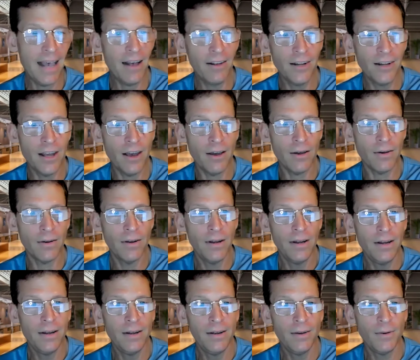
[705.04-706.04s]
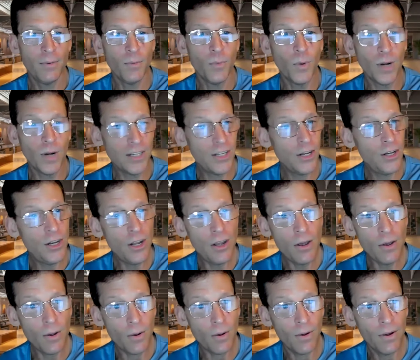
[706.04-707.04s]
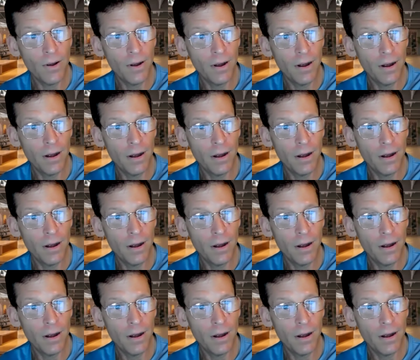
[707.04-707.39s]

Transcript: Hell no. What does it do?